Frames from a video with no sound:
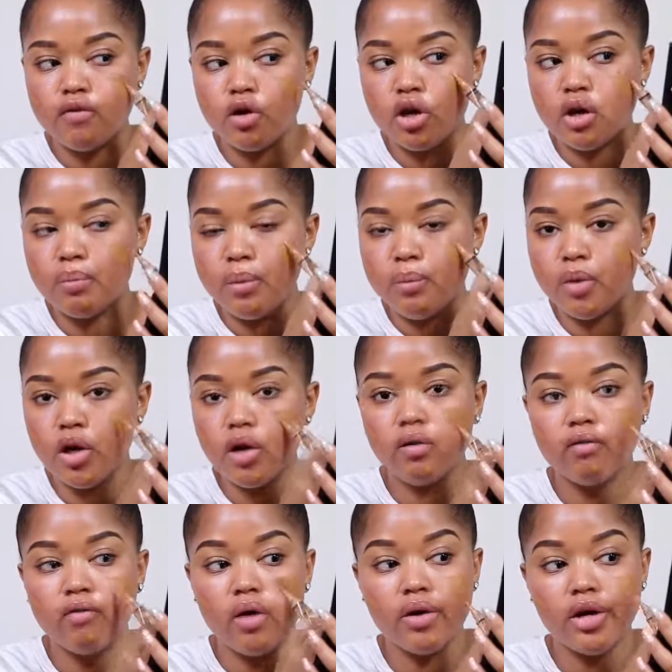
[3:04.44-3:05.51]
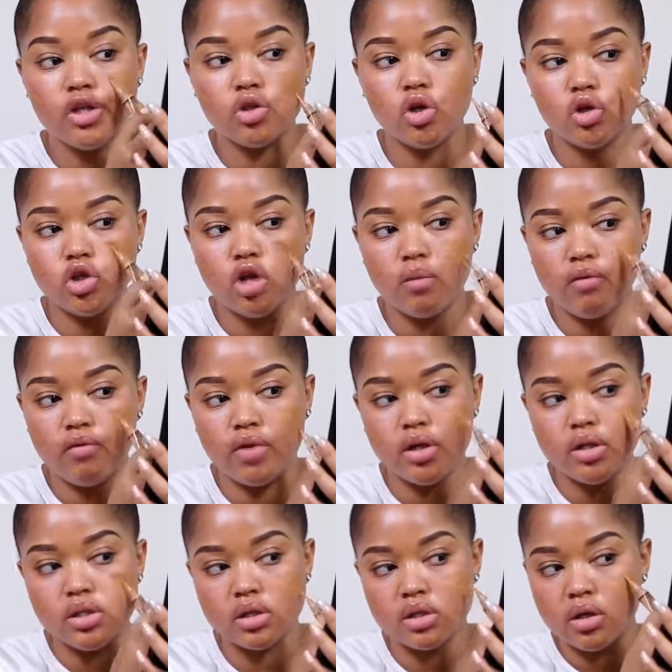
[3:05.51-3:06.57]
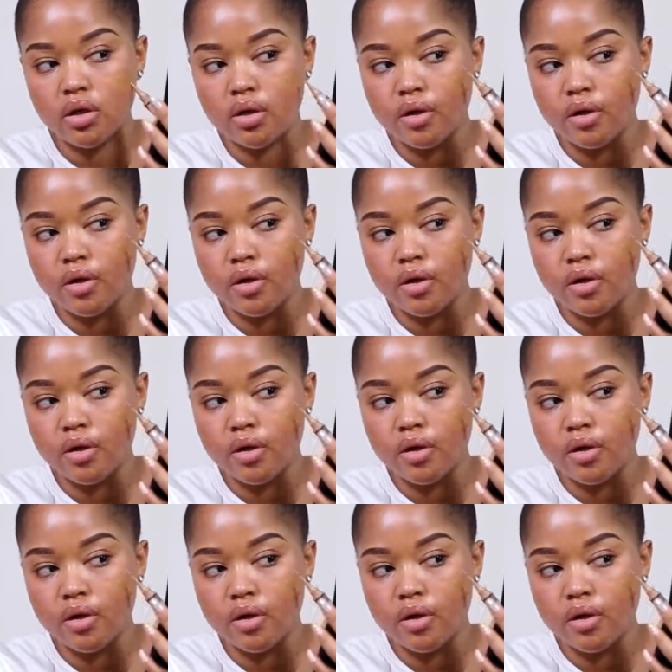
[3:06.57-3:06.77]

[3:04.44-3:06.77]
you're going to be putting foundation on top of this.